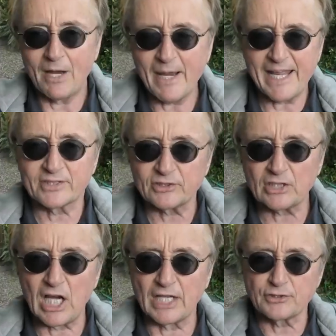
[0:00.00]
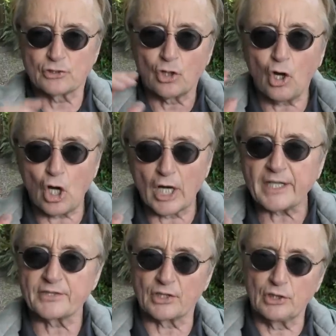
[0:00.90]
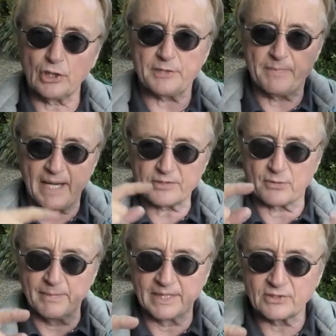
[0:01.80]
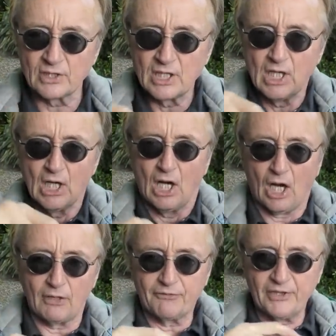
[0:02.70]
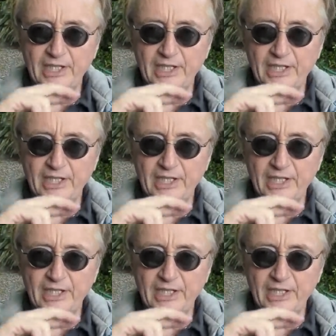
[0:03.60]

Now, as such, torque is a good measurement of